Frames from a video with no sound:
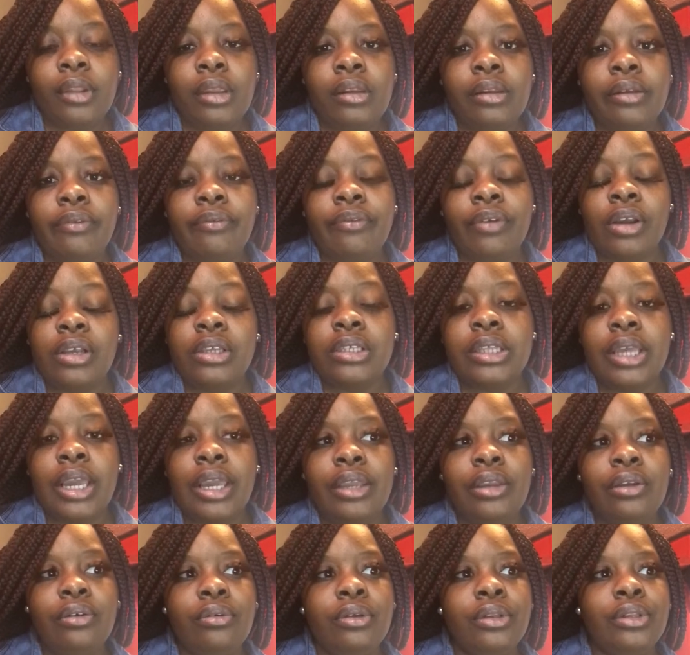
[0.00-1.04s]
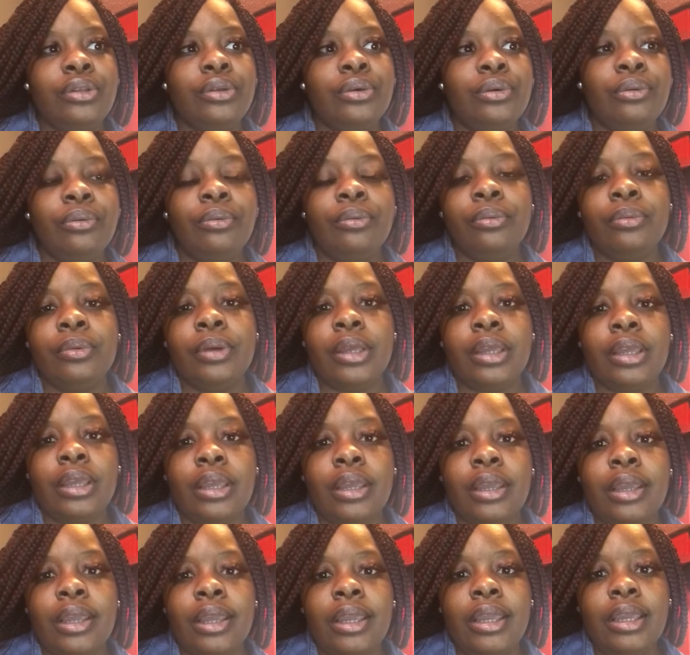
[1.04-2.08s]
The first thing you would do
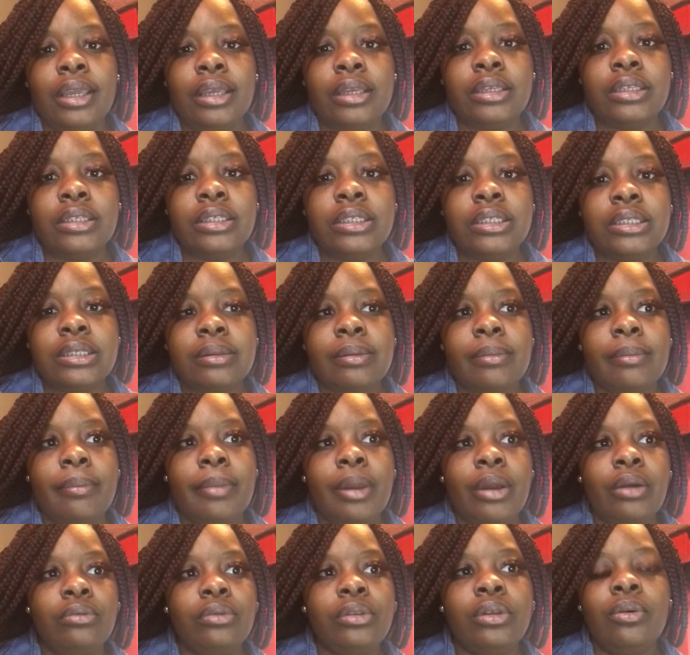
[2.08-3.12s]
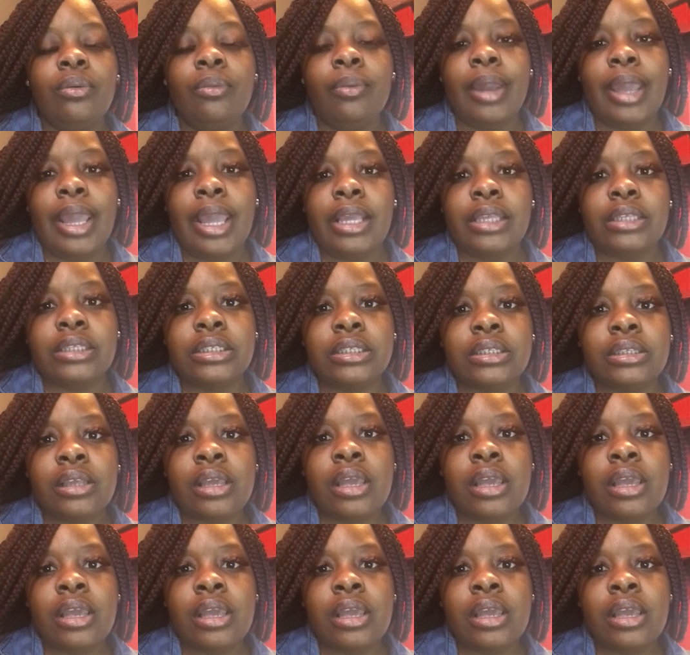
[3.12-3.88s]
is melt the wax